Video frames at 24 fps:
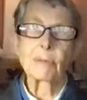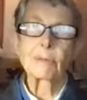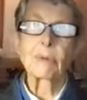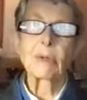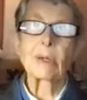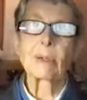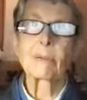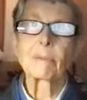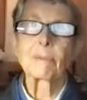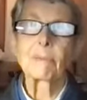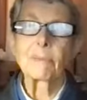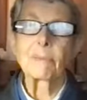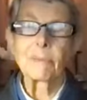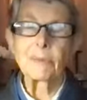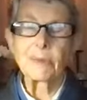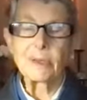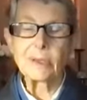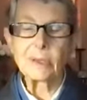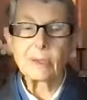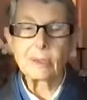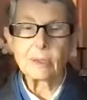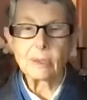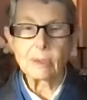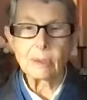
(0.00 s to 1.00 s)
Well,
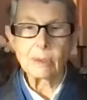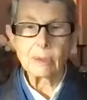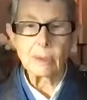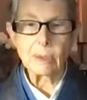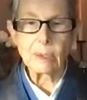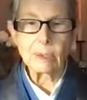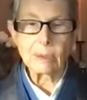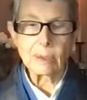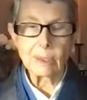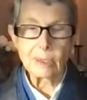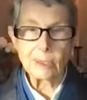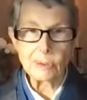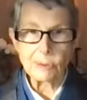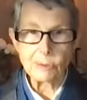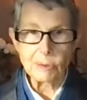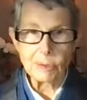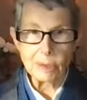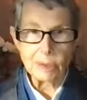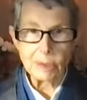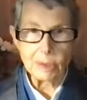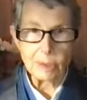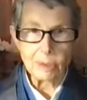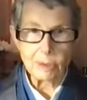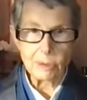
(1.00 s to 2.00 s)
this is
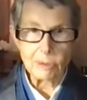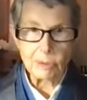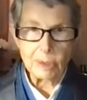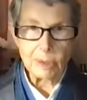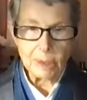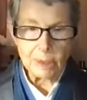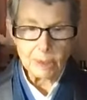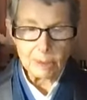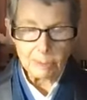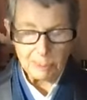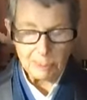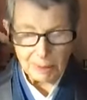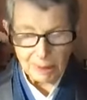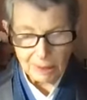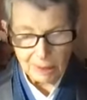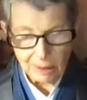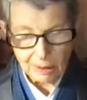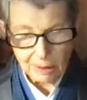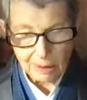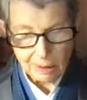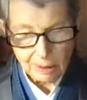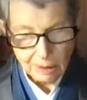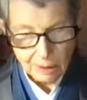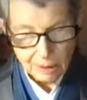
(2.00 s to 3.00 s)
centuries ago that he's
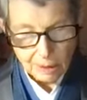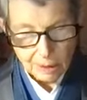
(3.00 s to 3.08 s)
speaking.